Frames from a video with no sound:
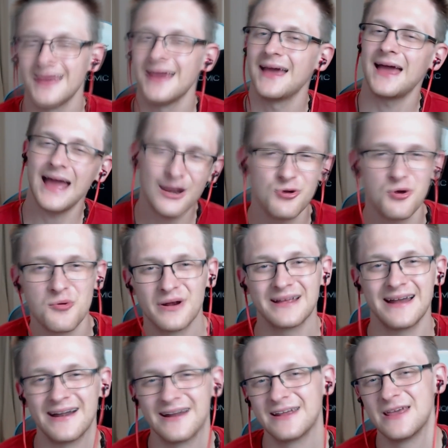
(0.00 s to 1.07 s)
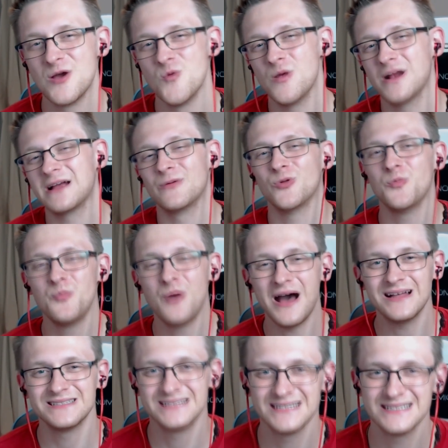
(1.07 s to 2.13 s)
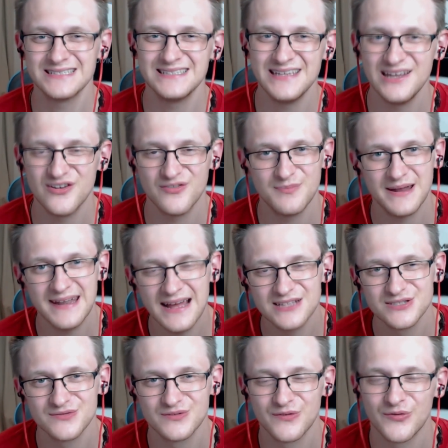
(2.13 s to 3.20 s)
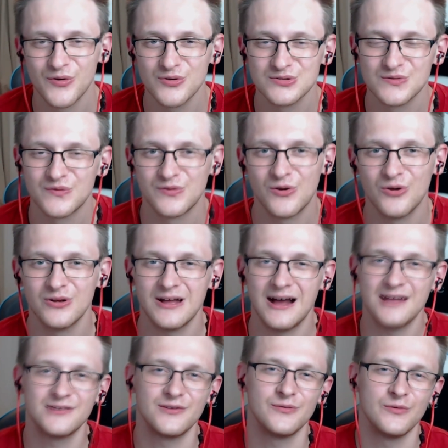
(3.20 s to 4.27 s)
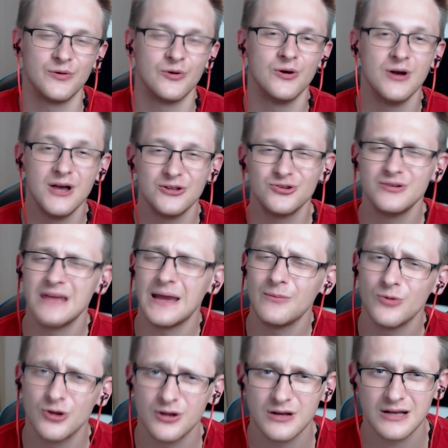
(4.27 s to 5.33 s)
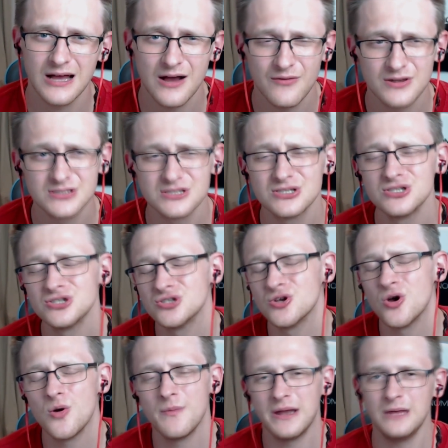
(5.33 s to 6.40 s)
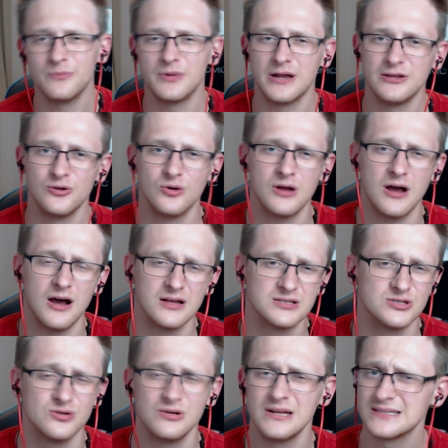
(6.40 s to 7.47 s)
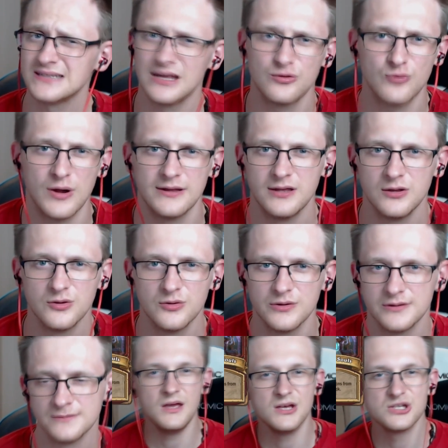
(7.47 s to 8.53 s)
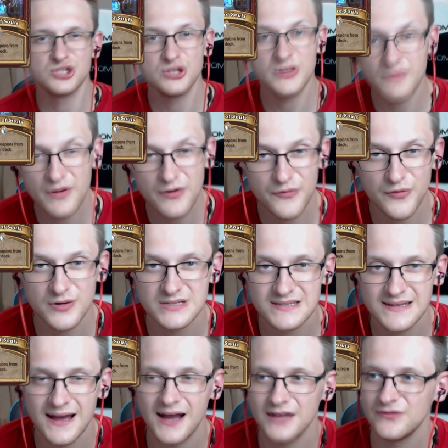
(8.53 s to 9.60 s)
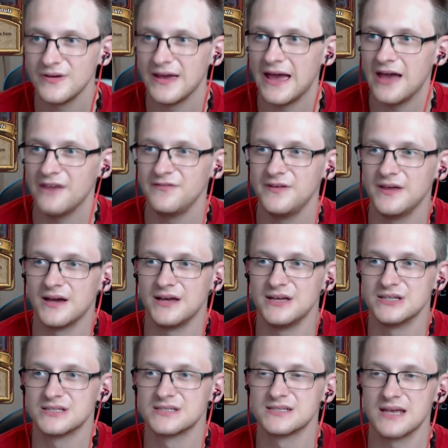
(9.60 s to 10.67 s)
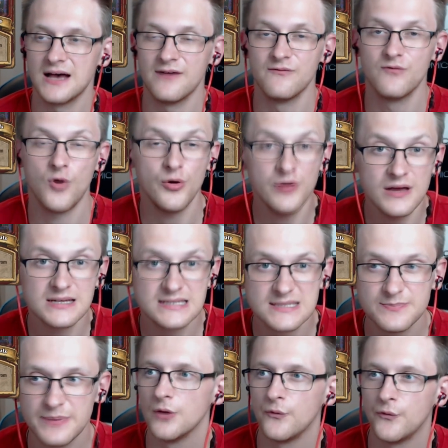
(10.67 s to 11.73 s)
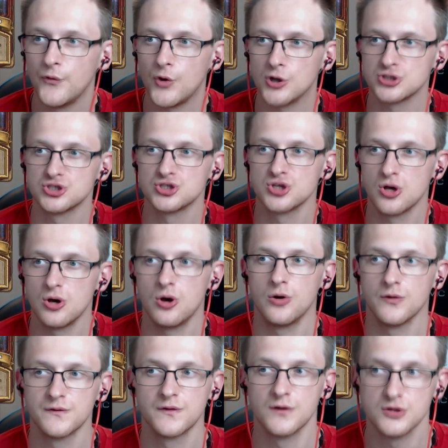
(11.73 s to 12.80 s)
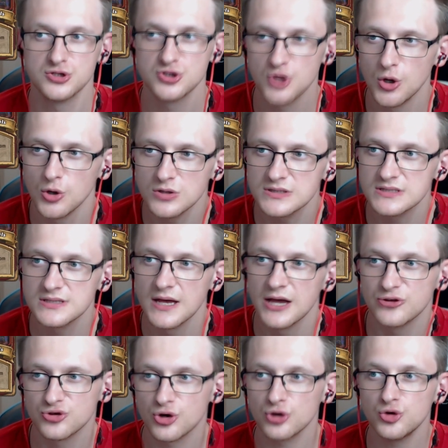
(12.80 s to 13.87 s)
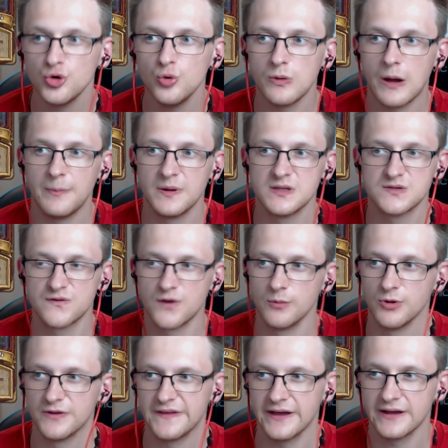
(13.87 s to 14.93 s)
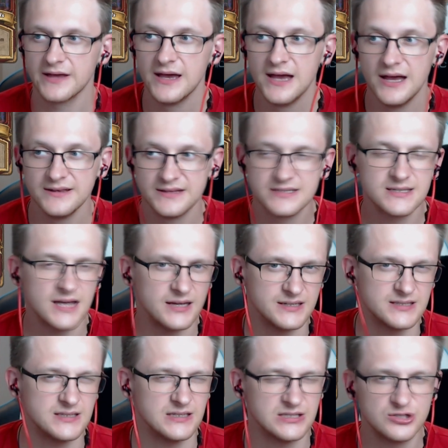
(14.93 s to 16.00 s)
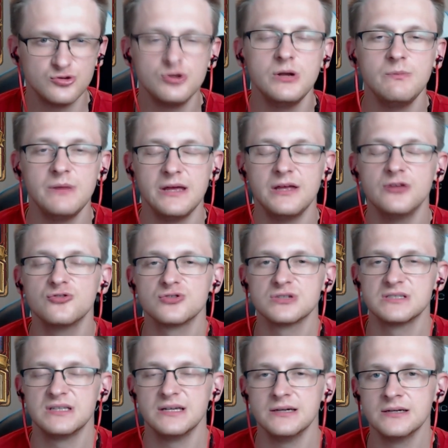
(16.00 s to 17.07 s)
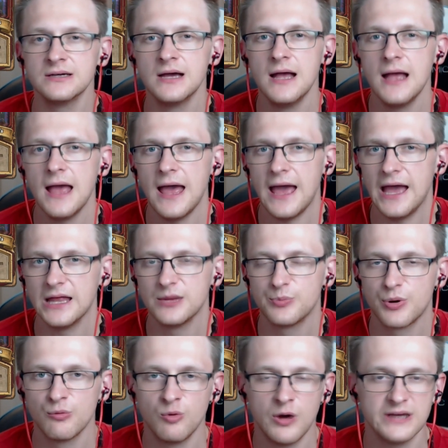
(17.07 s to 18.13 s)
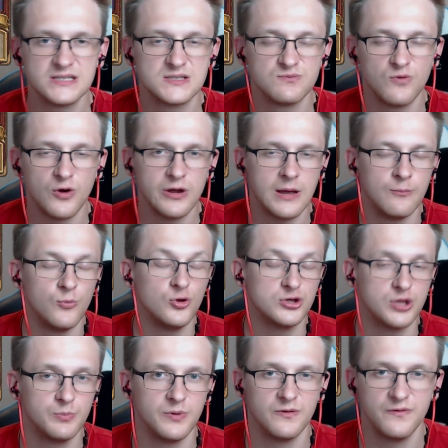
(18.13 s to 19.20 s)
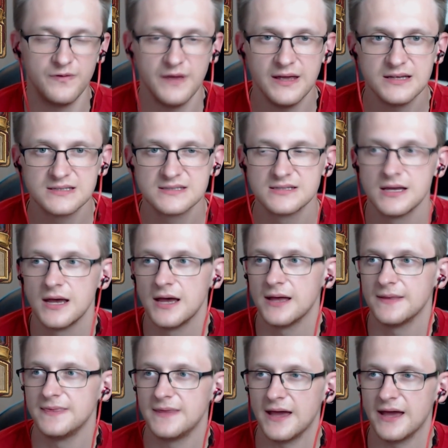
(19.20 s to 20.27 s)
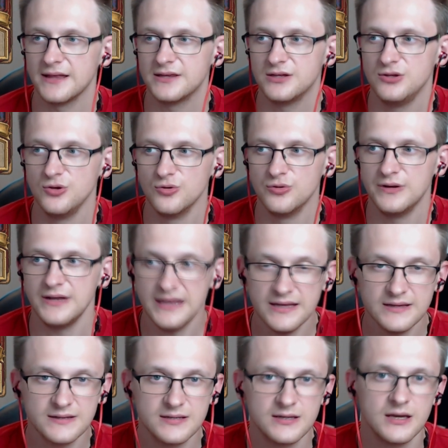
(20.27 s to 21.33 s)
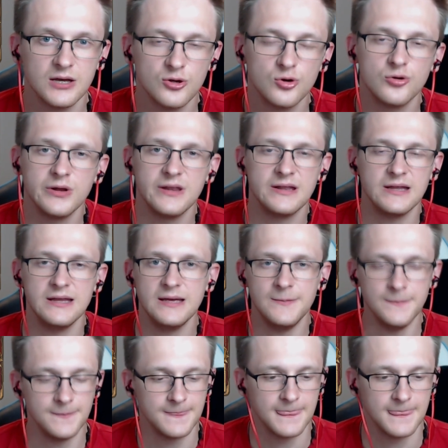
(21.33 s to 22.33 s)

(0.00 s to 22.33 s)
Hello everyone, Gaara here and welcome to part 16 of my Knights of the Frozen Throne card review. Today I'm gonna cover so many brand new cards, so let's get right into it. So the very first card we have here is a warrior spell, Forge of Souls. Draw 2 weapons from your deck. This card is extremely interesting and provides warrior multiple things that you need currently.